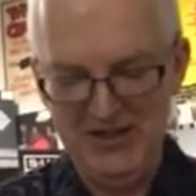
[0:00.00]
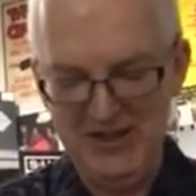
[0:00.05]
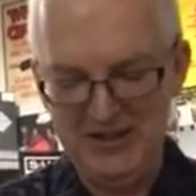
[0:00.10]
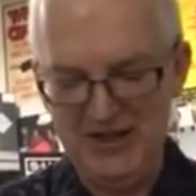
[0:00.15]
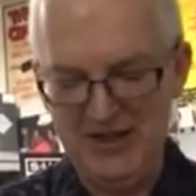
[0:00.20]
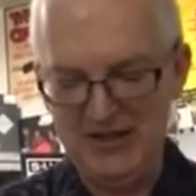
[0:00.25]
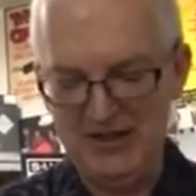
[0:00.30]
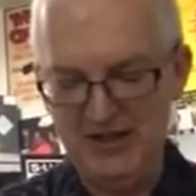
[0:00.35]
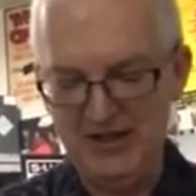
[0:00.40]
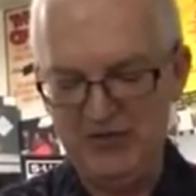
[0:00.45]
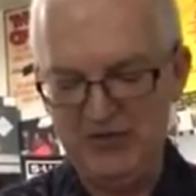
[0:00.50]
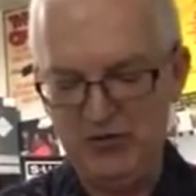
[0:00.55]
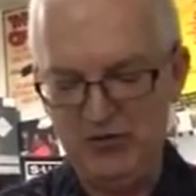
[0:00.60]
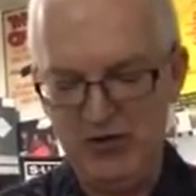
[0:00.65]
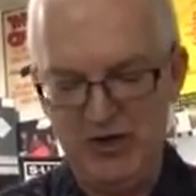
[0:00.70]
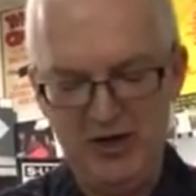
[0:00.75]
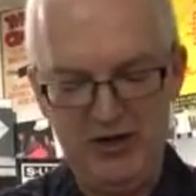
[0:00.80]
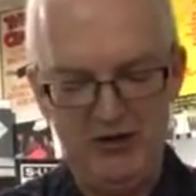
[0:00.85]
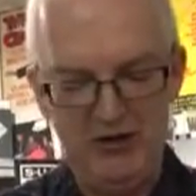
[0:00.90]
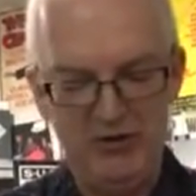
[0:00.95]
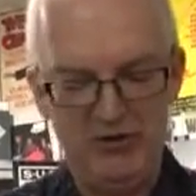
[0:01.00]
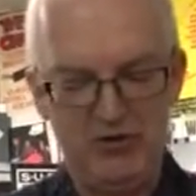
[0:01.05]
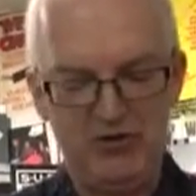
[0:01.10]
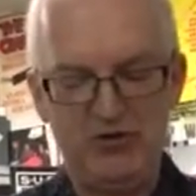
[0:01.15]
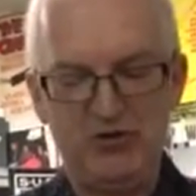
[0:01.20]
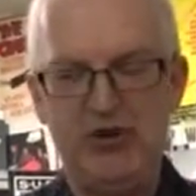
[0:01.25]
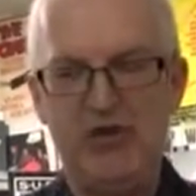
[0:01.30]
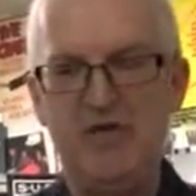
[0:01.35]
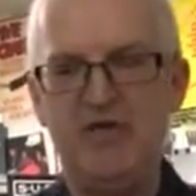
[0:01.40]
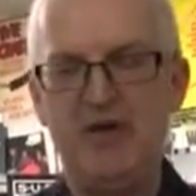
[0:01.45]
Again, after a while, you would
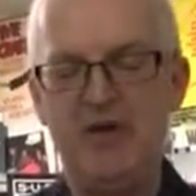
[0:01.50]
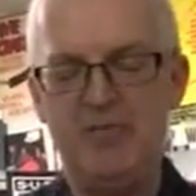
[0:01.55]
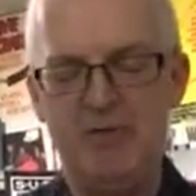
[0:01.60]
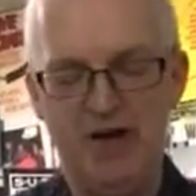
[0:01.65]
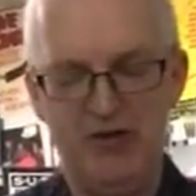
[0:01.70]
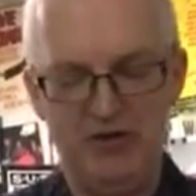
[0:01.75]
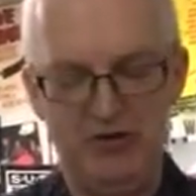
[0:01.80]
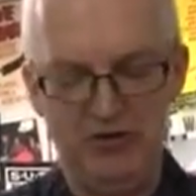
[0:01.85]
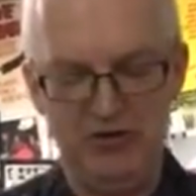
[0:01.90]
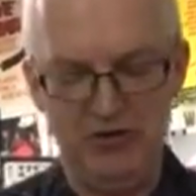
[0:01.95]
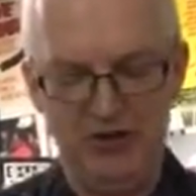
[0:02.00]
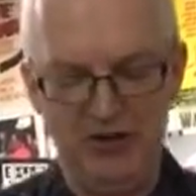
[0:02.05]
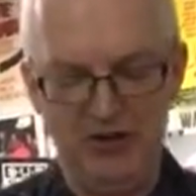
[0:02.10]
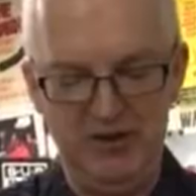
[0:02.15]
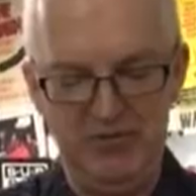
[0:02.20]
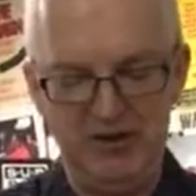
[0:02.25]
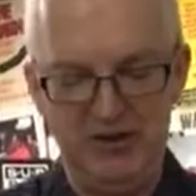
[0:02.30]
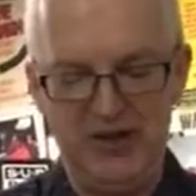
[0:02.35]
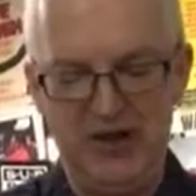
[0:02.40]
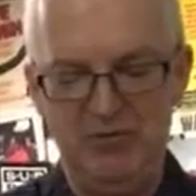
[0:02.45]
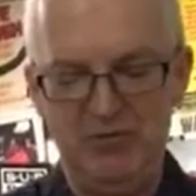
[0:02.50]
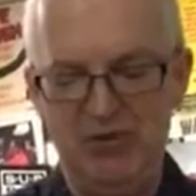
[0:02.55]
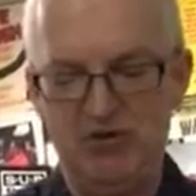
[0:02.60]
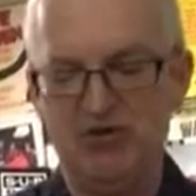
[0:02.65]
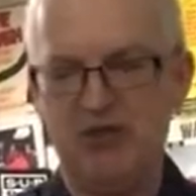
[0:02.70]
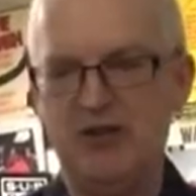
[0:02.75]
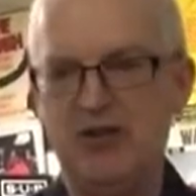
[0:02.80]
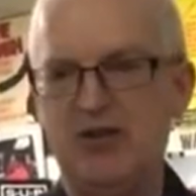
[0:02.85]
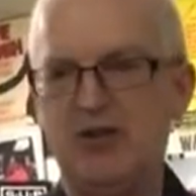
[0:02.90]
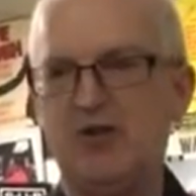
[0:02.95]
crave that paranoia. It became a
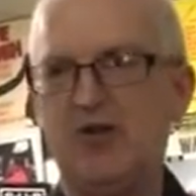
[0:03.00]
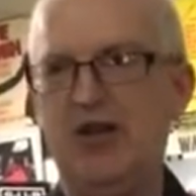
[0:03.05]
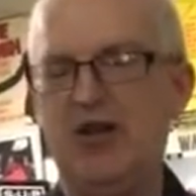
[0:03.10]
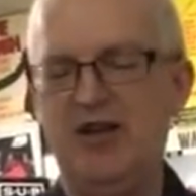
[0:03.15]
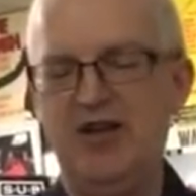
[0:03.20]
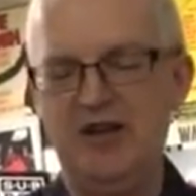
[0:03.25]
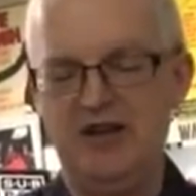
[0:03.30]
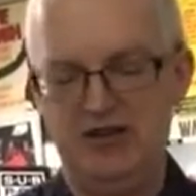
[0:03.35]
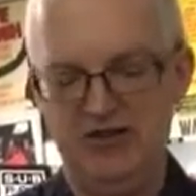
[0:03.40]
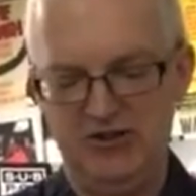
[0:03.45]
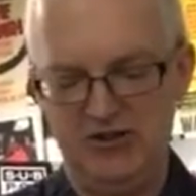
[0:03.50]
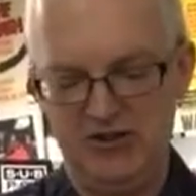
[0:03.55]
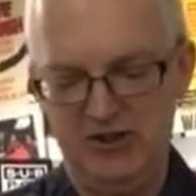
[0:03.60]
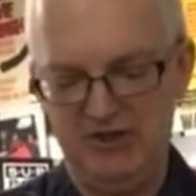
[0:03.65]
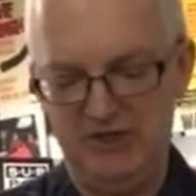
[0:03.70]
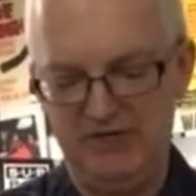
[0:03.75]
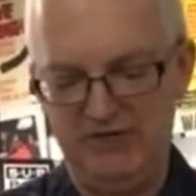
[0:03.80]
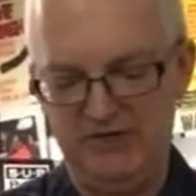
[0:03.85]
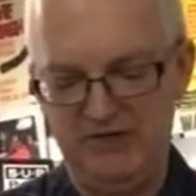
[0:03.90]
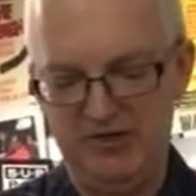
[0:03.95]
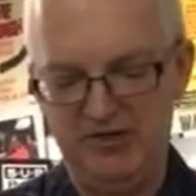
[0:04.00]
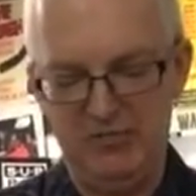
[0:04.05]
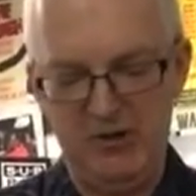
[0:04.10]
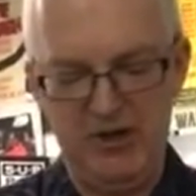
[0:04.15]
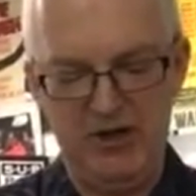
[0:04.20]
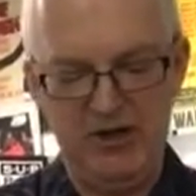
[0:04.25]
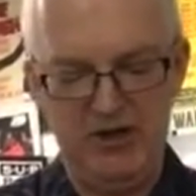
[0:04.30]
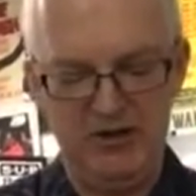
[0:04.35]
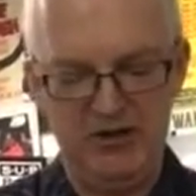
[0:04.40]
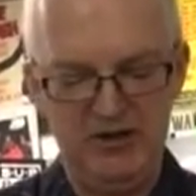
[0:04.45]
drug or a high in itself, a
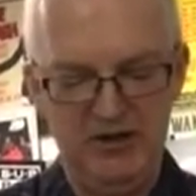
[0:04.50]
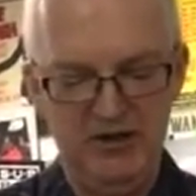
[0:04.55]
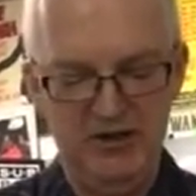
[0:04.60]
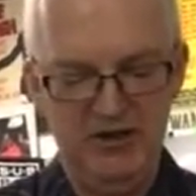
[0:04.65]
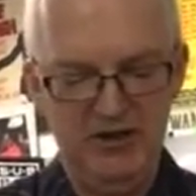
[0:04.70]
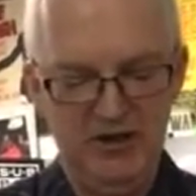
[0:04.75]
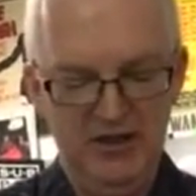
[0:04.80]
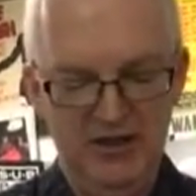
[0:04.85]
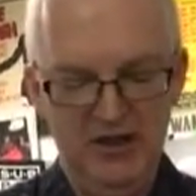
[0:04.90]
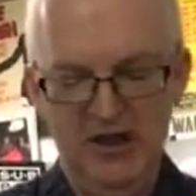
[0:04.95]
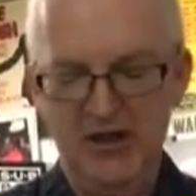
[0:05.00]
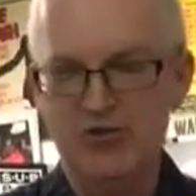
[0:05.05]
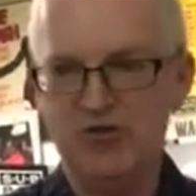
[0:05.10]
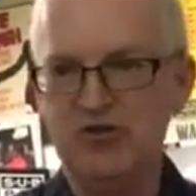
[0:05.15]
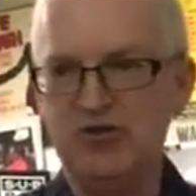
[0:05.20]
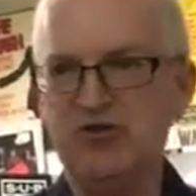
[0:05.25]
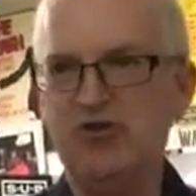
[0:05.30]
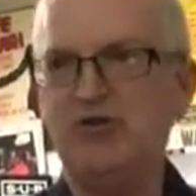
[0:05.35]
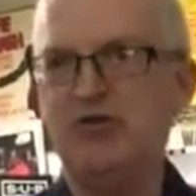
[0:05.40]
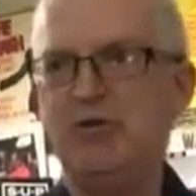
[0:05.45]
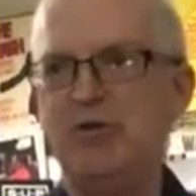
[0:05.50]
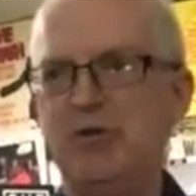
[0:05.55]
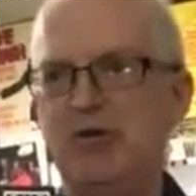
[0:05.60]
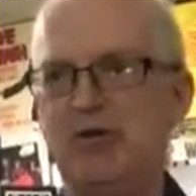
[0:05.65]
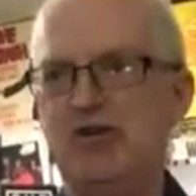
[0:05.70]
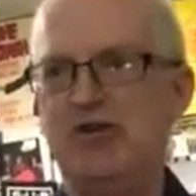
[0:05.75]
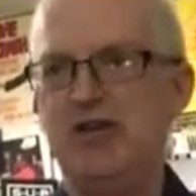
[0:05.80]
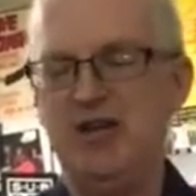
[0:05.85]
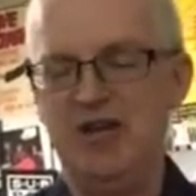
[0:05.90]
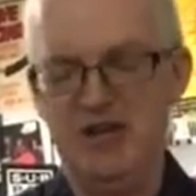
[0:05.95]
spark. It was good to be
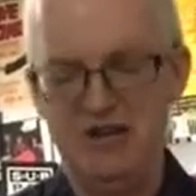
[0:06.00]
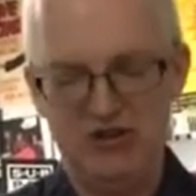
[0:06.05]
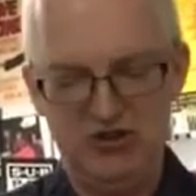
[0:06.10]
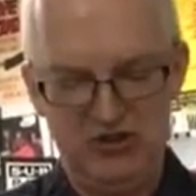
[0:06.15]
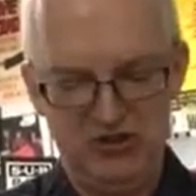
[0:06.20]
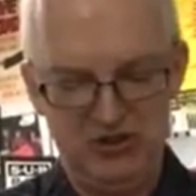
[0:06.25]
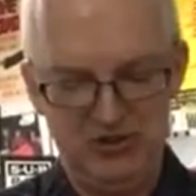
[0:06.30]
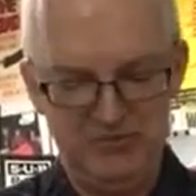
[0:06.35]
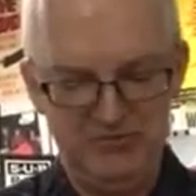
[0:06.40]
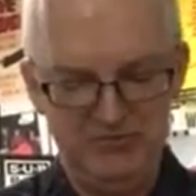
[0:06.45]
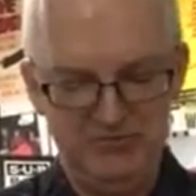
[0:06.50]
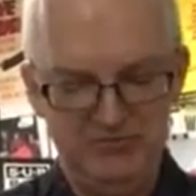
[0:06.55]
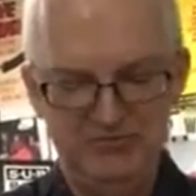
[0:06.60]
on the edge.